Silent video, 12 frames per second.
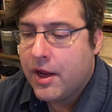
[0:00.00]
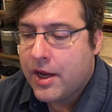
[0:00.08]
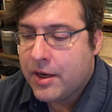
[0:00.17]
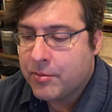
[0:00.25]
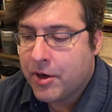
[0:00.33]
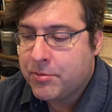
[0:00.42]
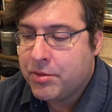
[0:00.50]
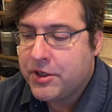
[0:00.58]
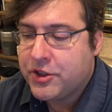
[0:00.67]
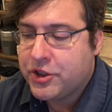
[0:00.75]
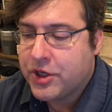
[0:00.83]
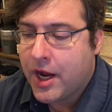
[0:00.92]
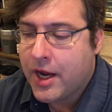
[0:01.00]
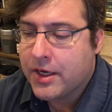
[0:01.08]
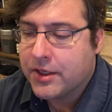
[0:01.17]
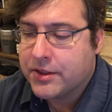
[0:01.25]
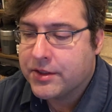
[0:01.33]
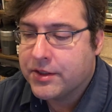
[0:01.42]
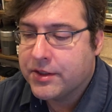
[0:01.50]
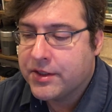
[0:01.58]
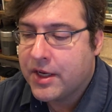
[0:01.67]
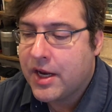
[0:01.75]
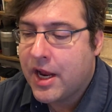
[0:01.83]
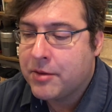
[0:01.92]
"It might be giants,"
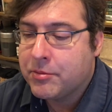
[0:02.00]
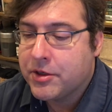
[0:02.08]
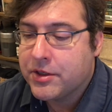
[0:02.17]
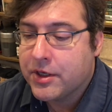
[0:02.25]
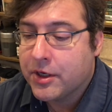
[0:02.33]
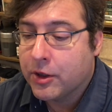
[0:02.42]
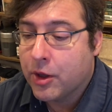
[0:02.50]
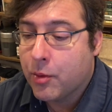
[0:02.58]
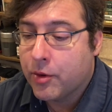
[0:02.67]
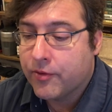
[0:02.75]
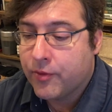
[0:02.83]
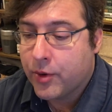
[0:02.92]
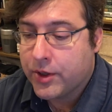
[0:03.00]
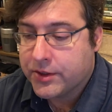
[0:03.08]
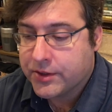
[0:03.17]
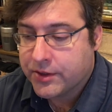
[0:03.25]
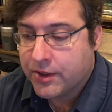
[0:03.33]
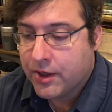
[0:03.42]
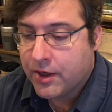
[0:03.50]
said Edmund in a lower voice.